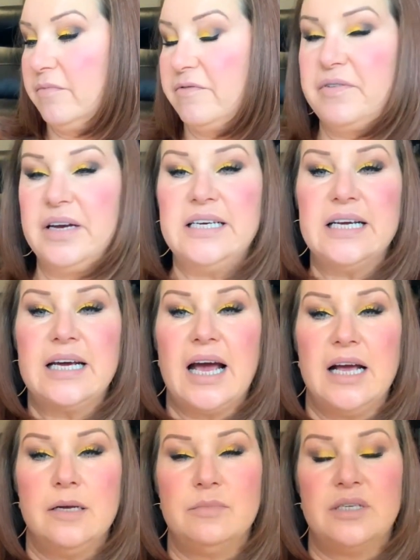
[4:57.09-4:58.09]
Feeding
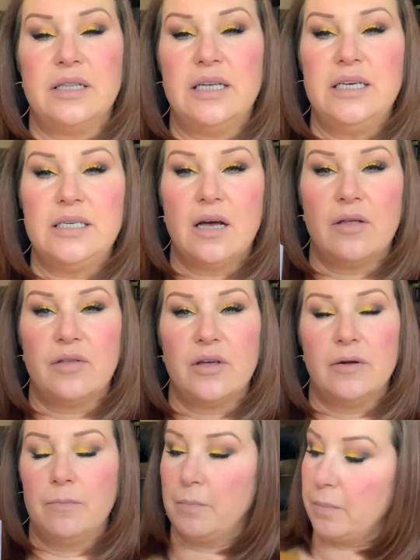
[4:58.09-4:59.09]
games. These are the